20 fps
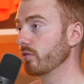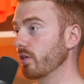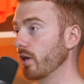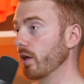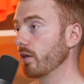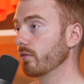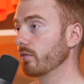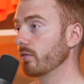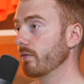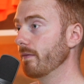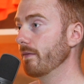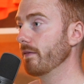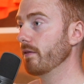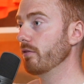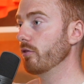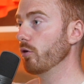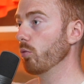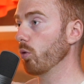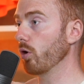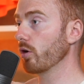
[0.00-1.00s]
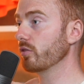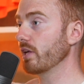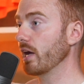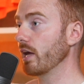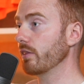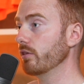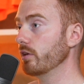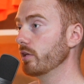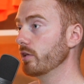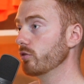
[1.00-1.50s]
says, the worst
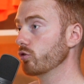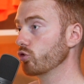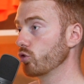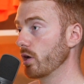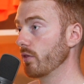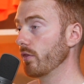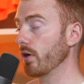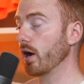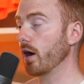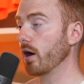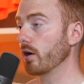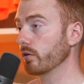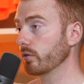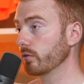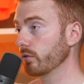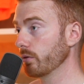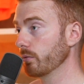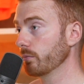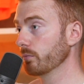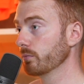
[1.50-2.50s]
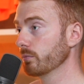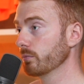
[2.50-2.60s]
athletes train the hardest.